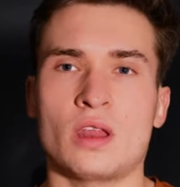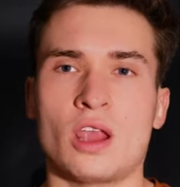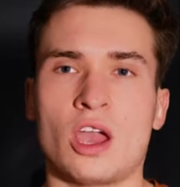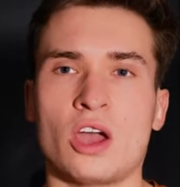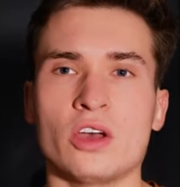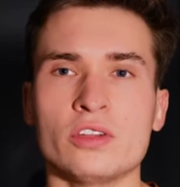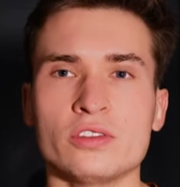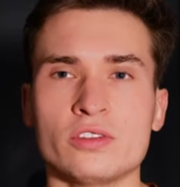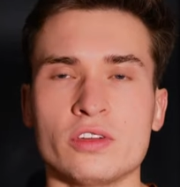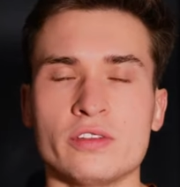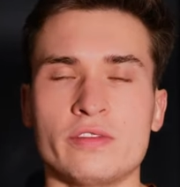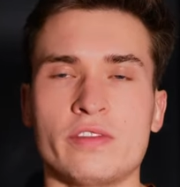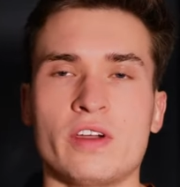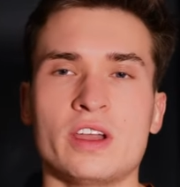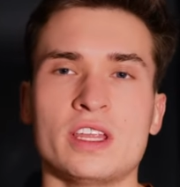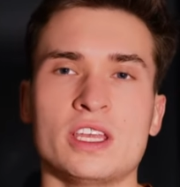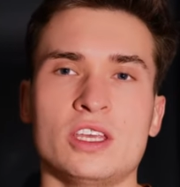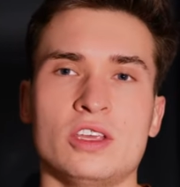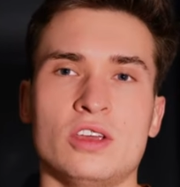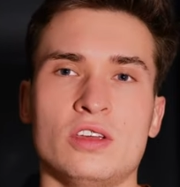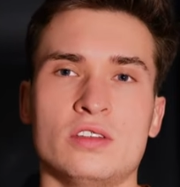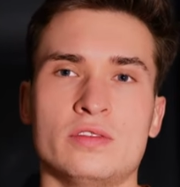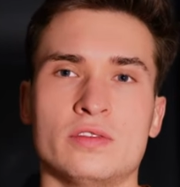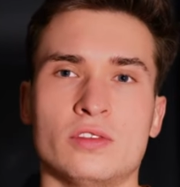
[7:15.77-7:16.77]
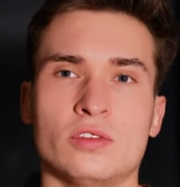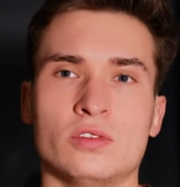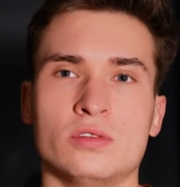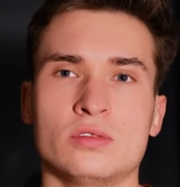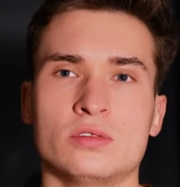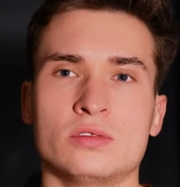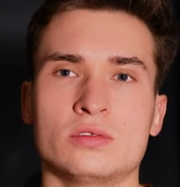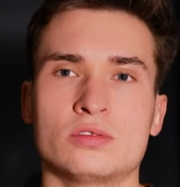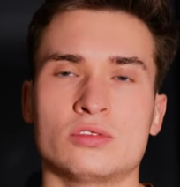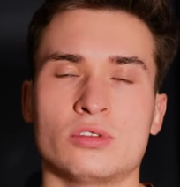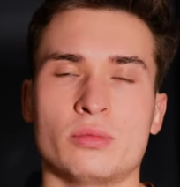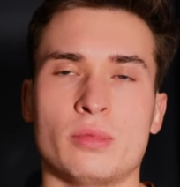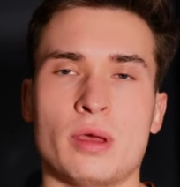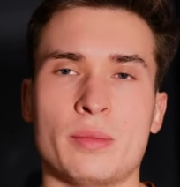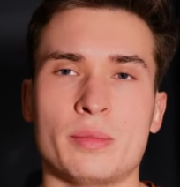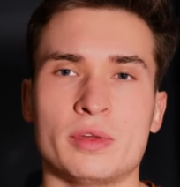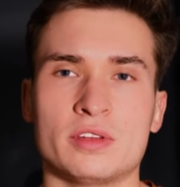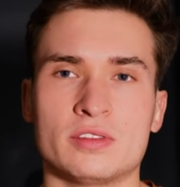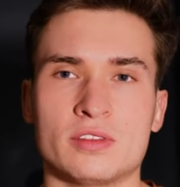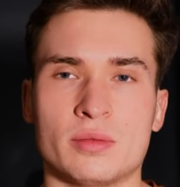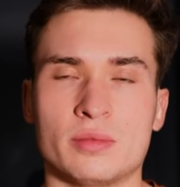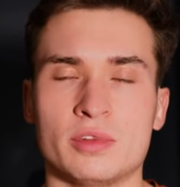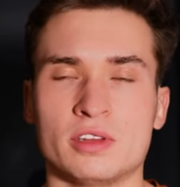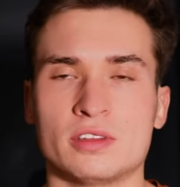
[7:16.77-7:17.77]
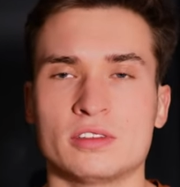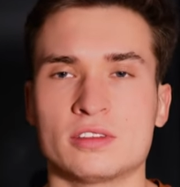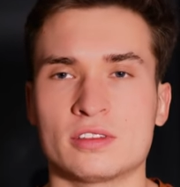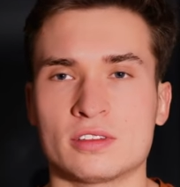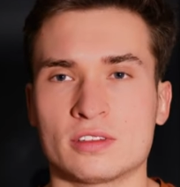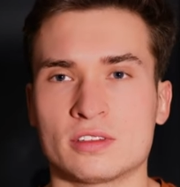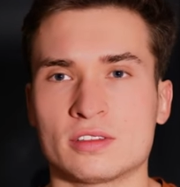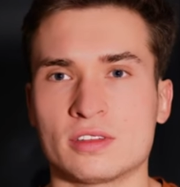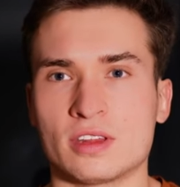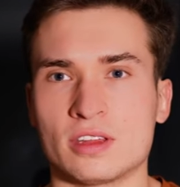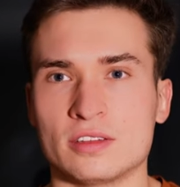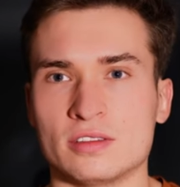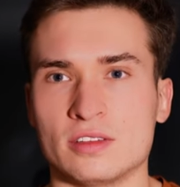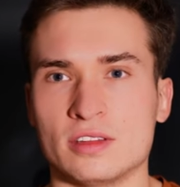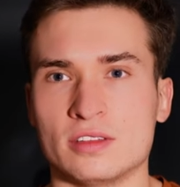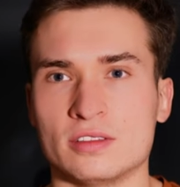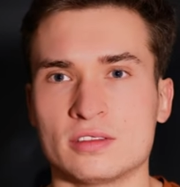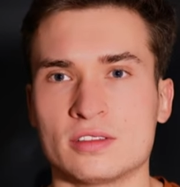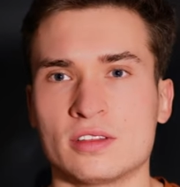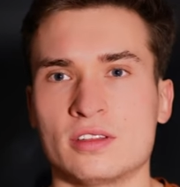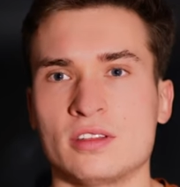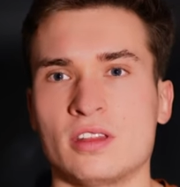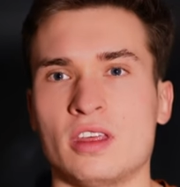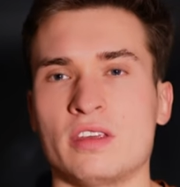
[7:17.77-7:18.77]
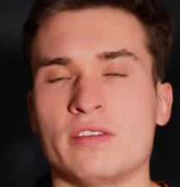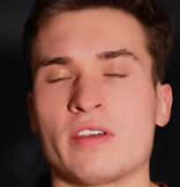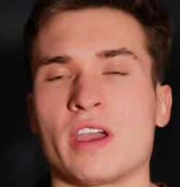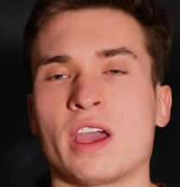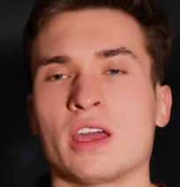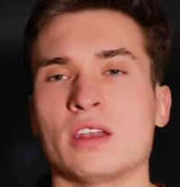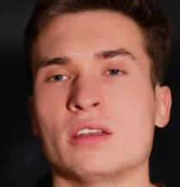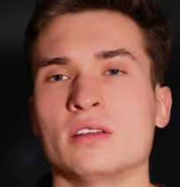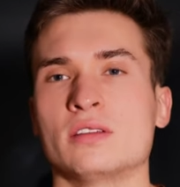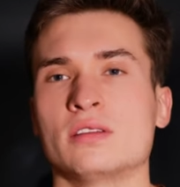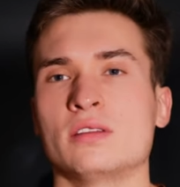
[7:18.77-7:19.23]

I also find it useful to remember some of the successes we've had